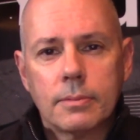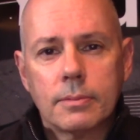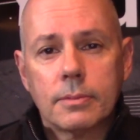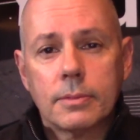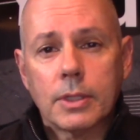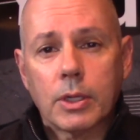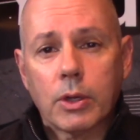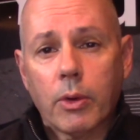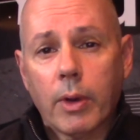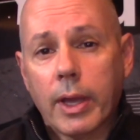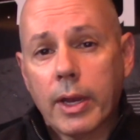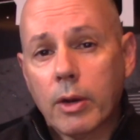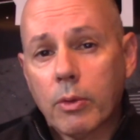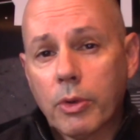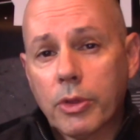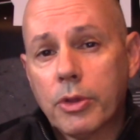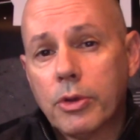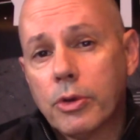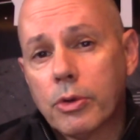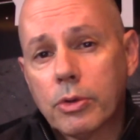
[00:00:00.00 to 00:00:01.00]
Now granted,
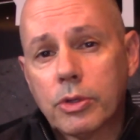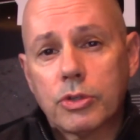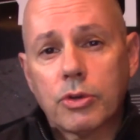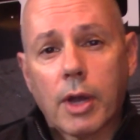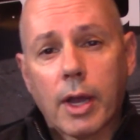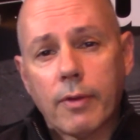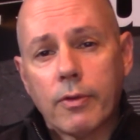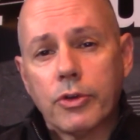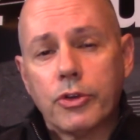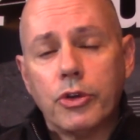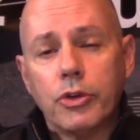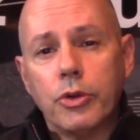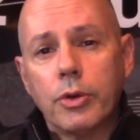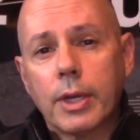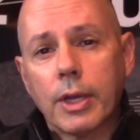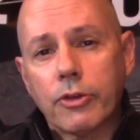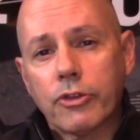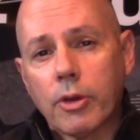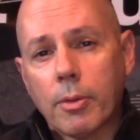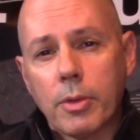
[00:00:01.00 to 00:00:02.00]
with the newer drivers, you do
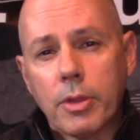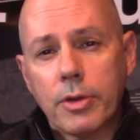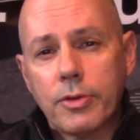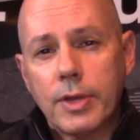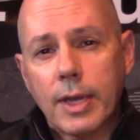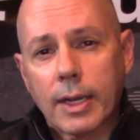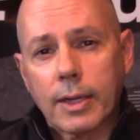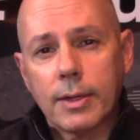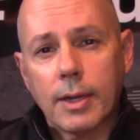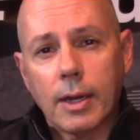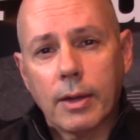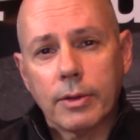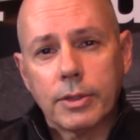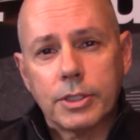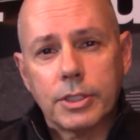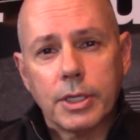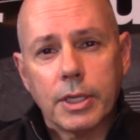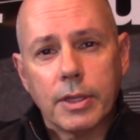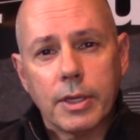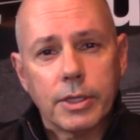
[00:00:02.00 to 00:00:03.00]
get some of the
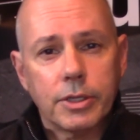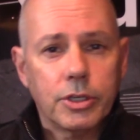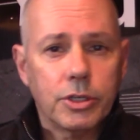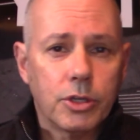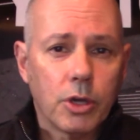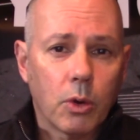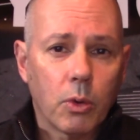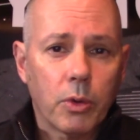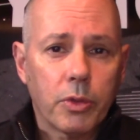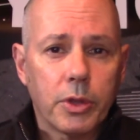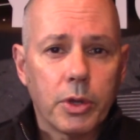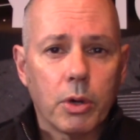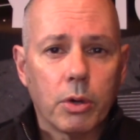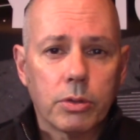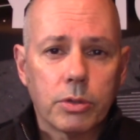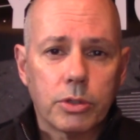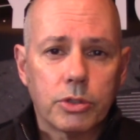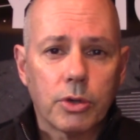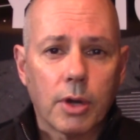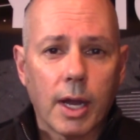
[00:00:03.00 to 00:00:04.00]
technology that you don't with the
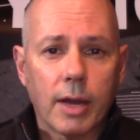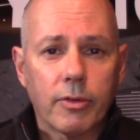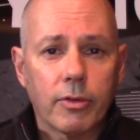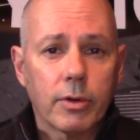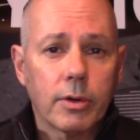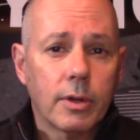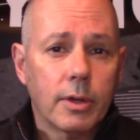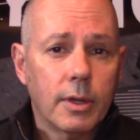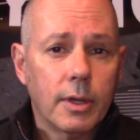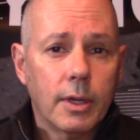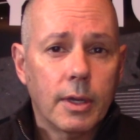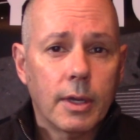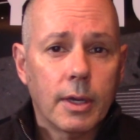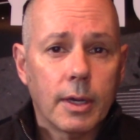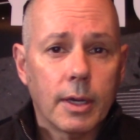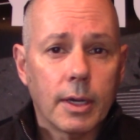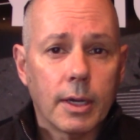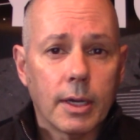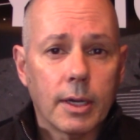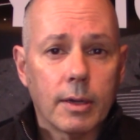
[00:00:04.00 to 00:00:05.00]
older driver.
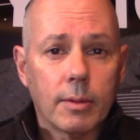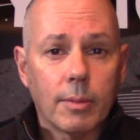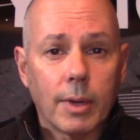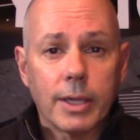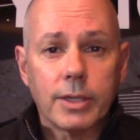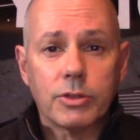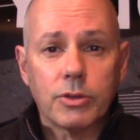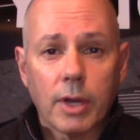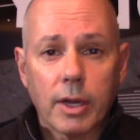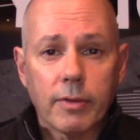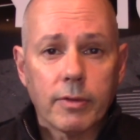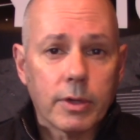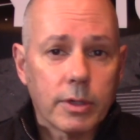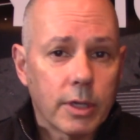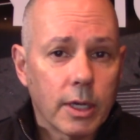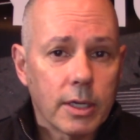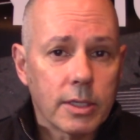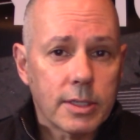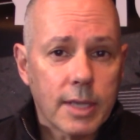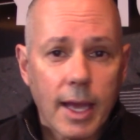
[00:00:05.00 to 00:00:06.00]
My driver
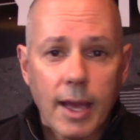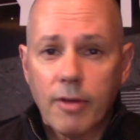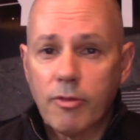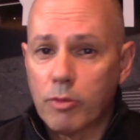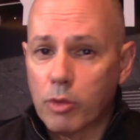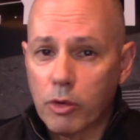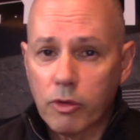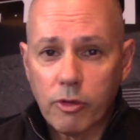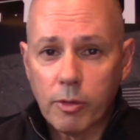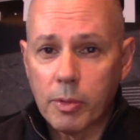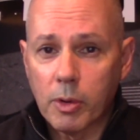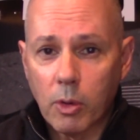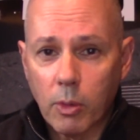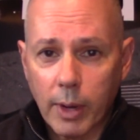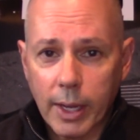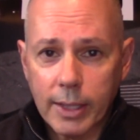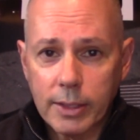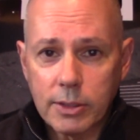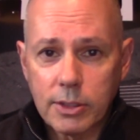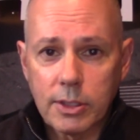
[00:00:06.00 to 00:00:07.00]
does have movable
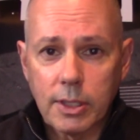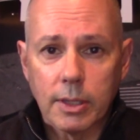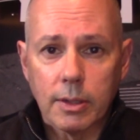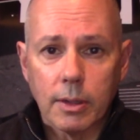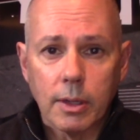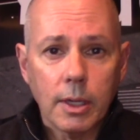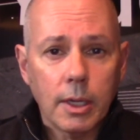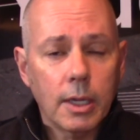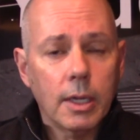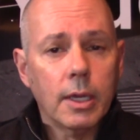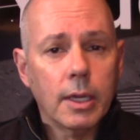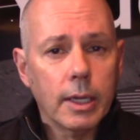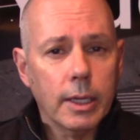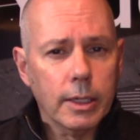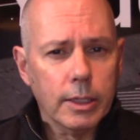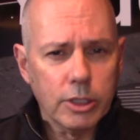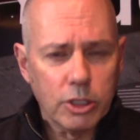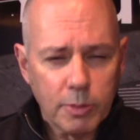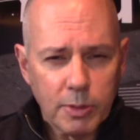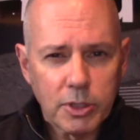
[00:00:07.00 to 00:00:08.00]
weights and
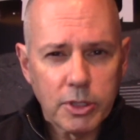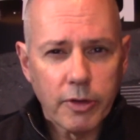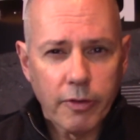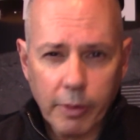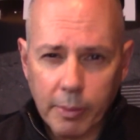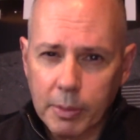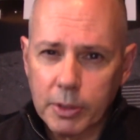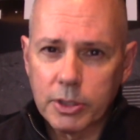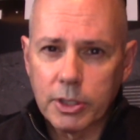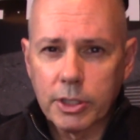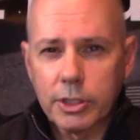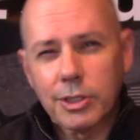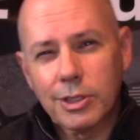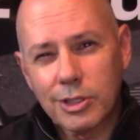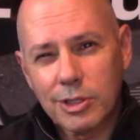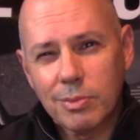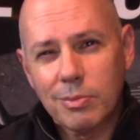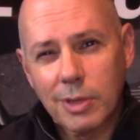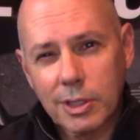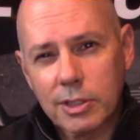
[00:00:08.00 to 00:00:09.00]
into specific
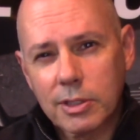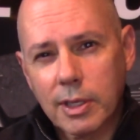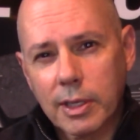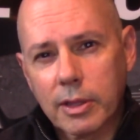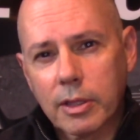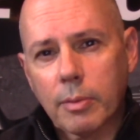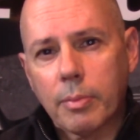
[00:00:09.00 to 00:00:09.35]
positions, much like the